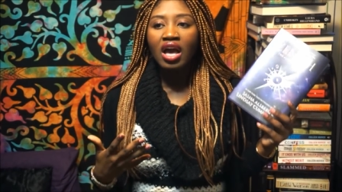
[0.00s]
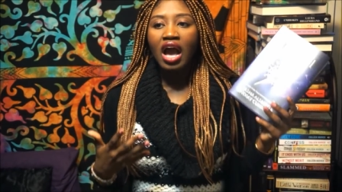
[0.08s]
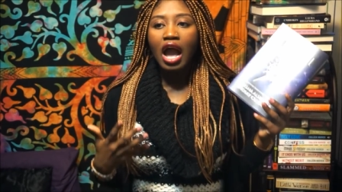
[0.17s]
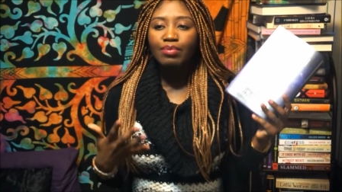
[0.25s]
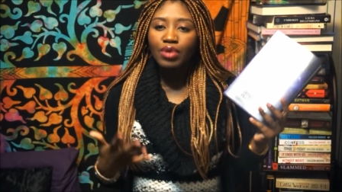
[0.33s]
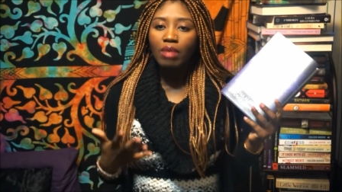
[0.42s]

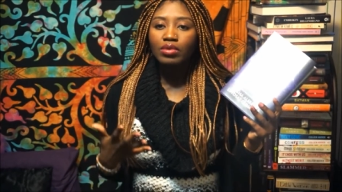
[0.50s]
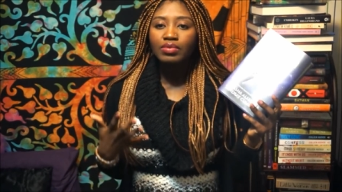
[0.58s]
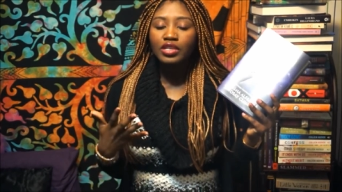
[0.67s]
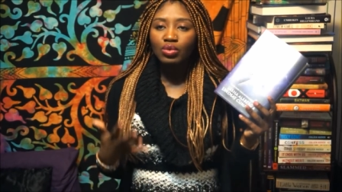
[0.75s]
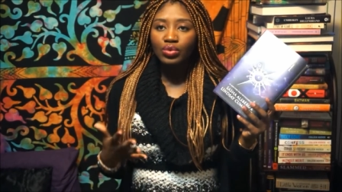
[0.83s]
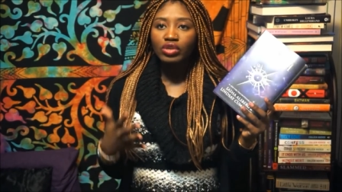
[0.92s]
I
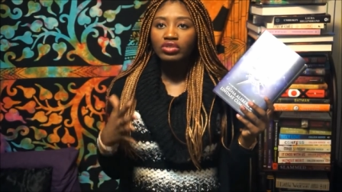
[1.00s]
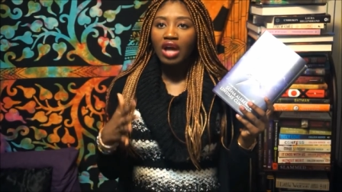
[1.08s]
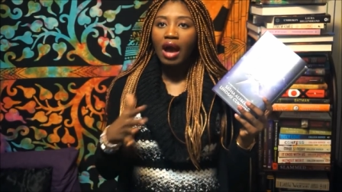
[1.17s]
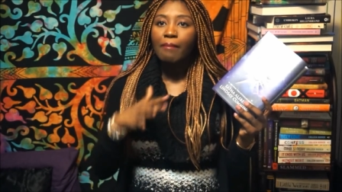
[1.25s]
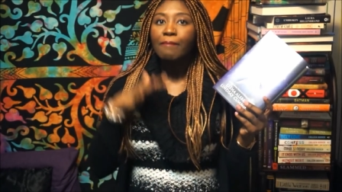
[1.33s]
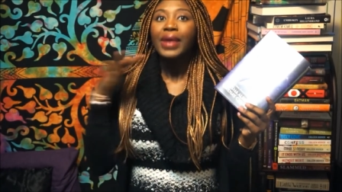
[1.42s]
probably will
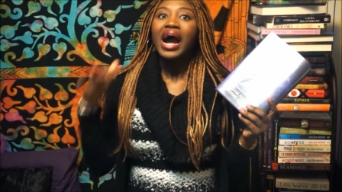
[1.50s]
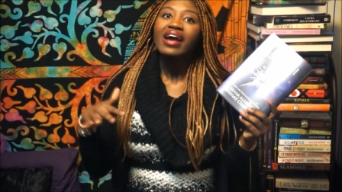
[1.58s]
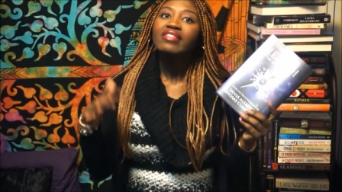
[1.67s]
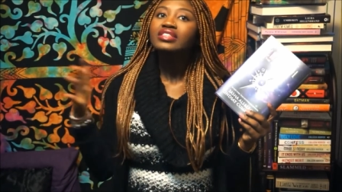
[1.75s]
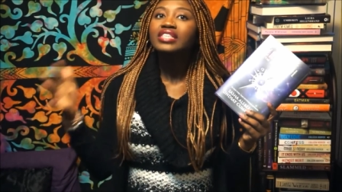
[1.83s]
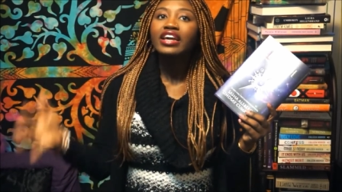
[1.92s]
not buy
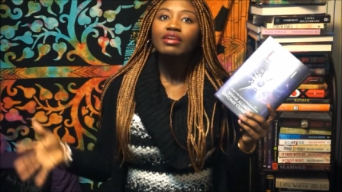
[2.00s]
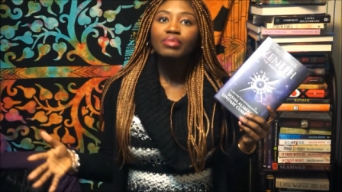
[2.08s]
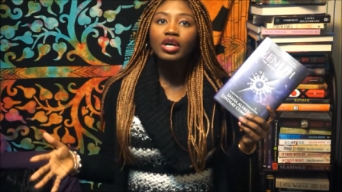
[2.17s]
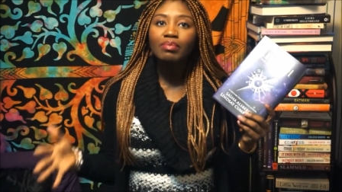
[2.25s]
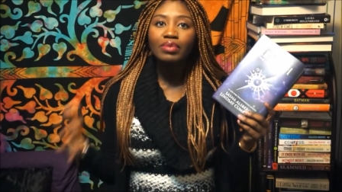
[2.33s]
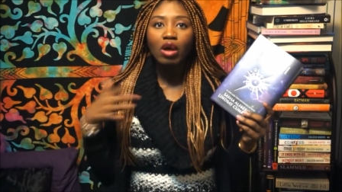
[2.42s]
the second
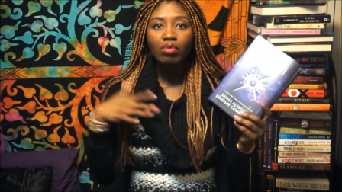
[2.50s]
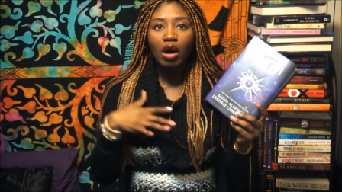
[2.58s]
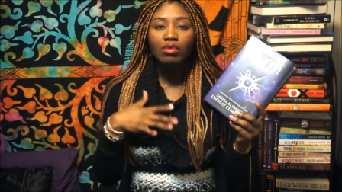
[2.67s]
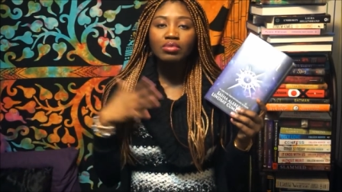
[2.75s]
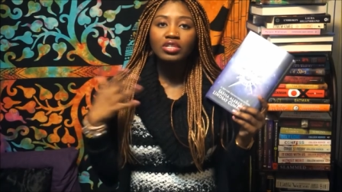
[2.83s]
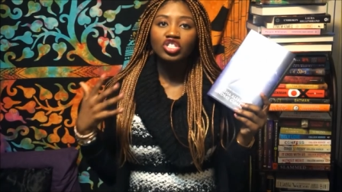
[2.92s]
book, but I'll
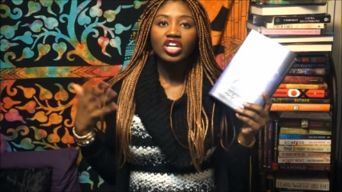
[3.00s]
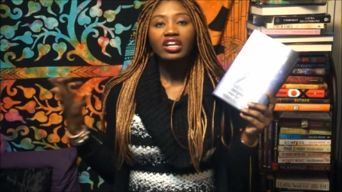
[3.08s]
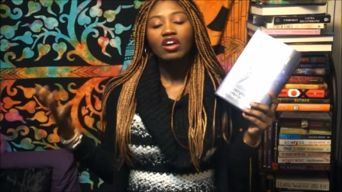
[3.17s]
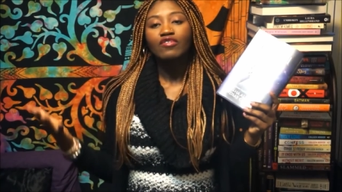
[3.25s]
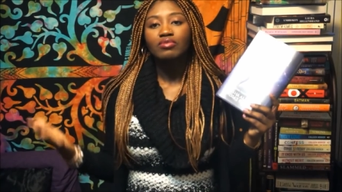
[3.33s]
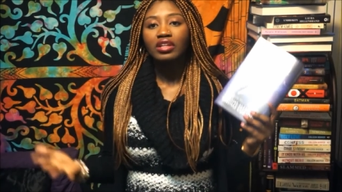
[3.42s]
probably check it
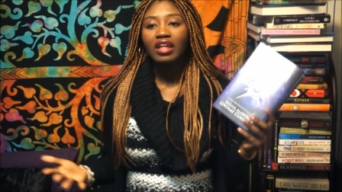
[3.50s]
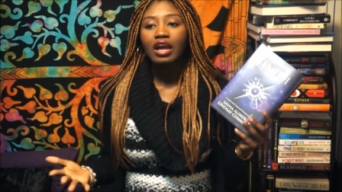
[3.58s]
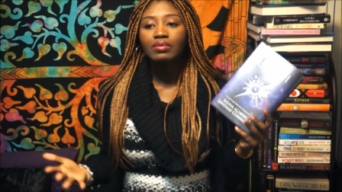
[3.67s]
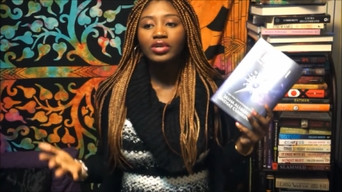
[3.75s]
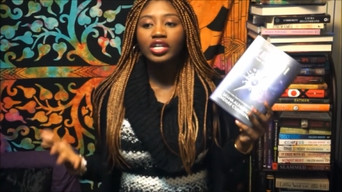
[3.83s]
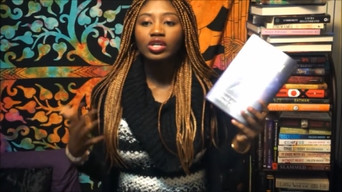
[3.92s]
out from the
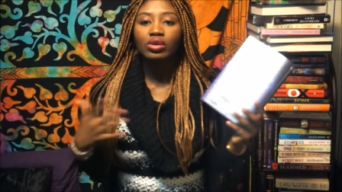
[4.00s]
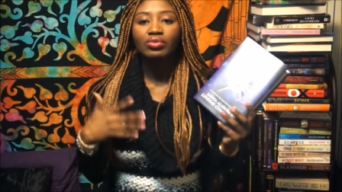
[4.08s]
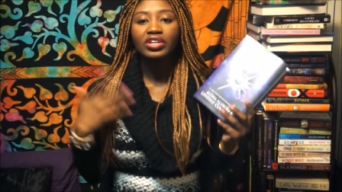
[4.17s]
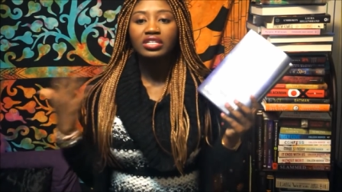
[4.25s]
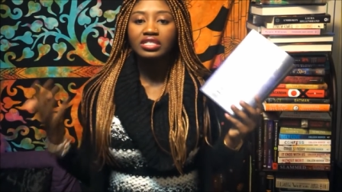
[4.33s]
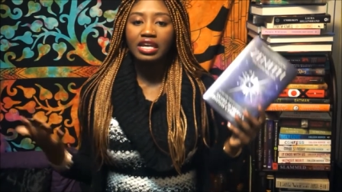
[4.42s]
library or
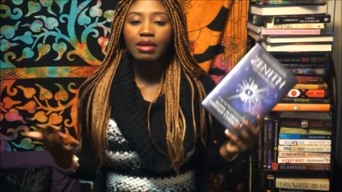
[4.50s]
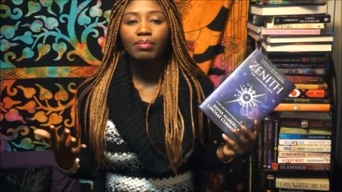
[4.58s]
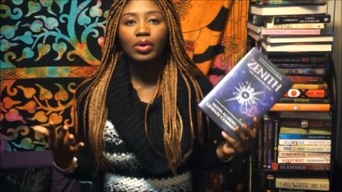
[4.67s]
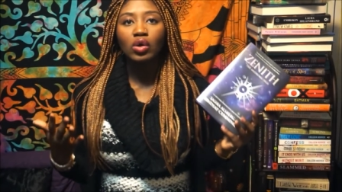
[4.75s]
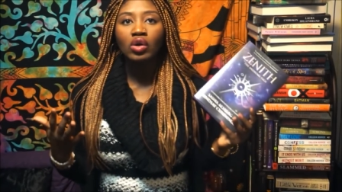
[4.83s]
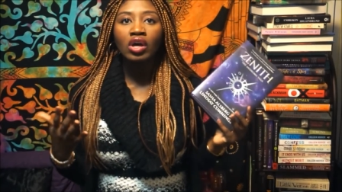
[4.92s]
read a
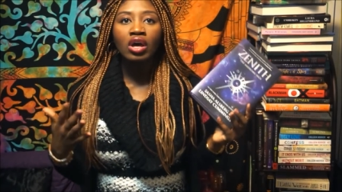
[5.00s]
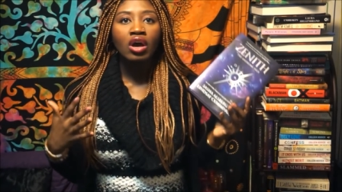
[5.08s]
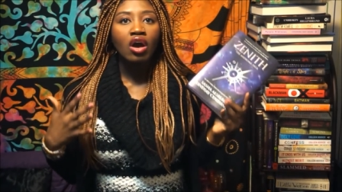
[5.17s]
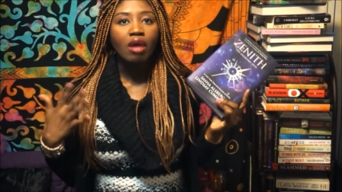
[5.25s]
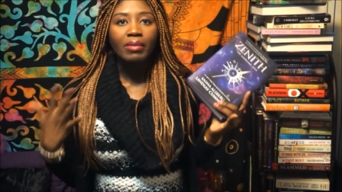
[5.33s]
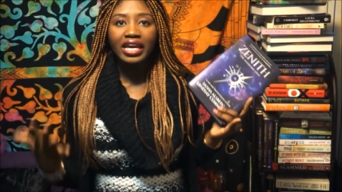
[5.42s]
sample
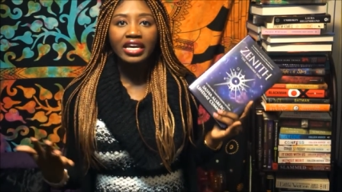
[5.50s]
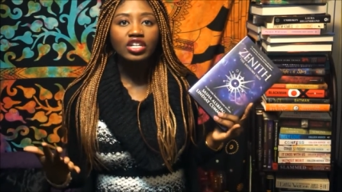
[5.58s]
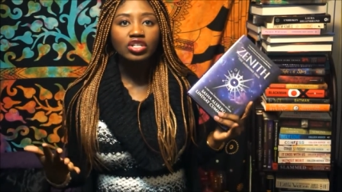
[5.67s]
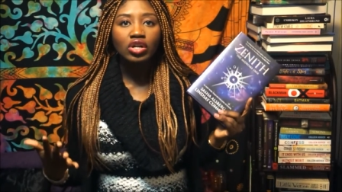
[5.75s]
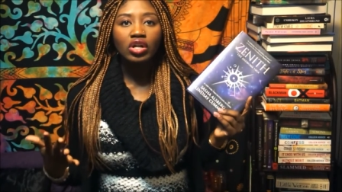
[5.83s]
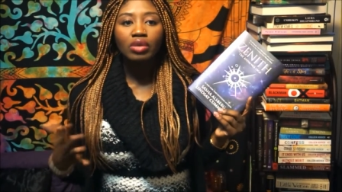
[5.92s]
on my
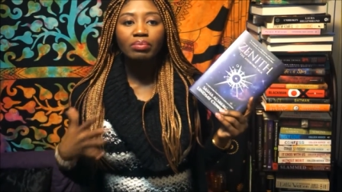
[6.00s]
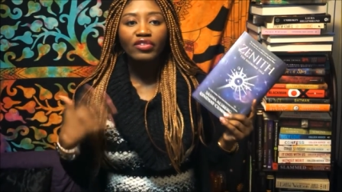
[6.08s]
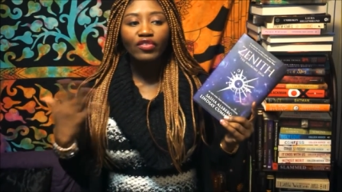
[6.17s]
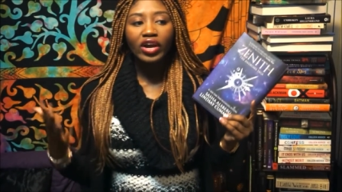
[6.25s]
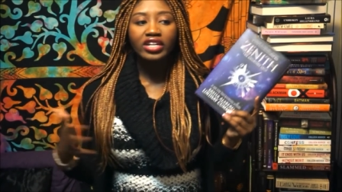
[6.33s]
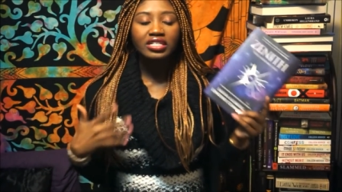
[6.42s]
Kindle
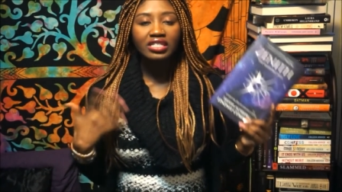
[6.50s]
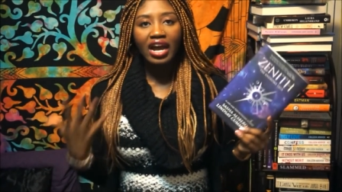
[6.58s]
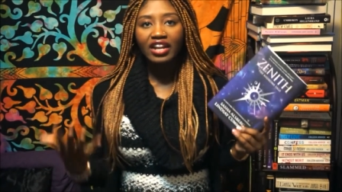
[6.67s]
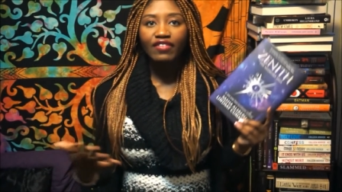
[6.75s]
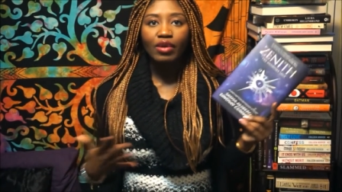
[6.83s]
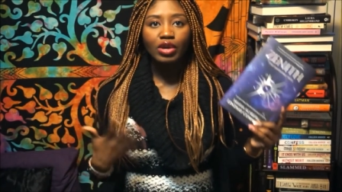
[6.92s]
before I
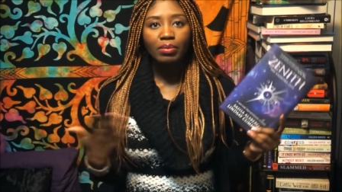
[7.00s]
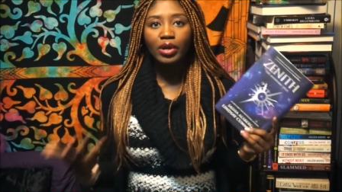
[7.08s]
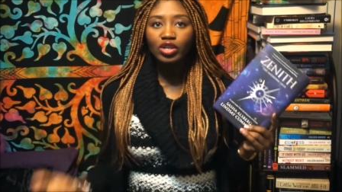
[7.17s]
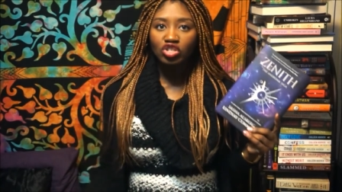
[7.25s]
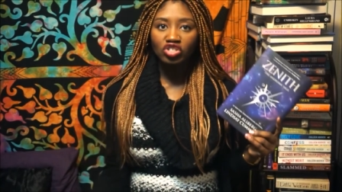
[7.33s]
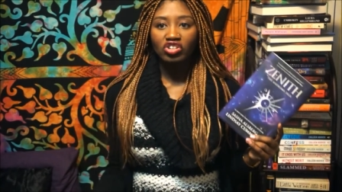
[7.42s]
decide if I want to
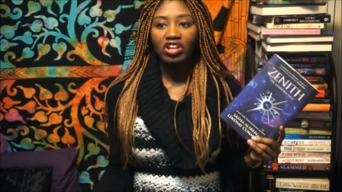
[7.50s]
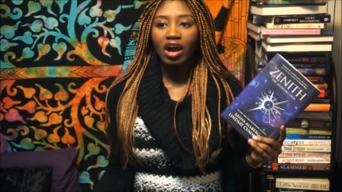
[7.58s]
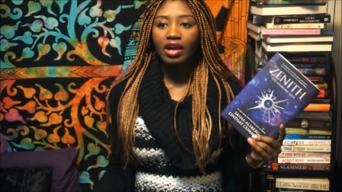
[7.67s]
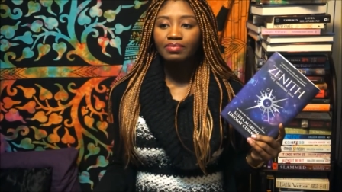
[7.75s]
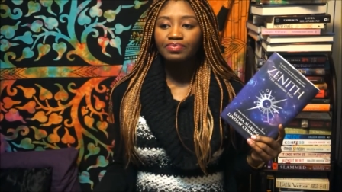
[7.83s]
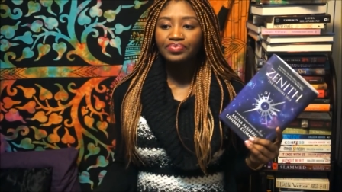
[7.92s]
purchase or
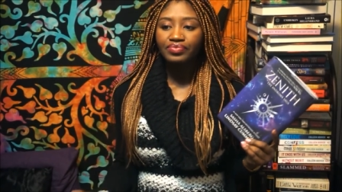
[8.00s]
not.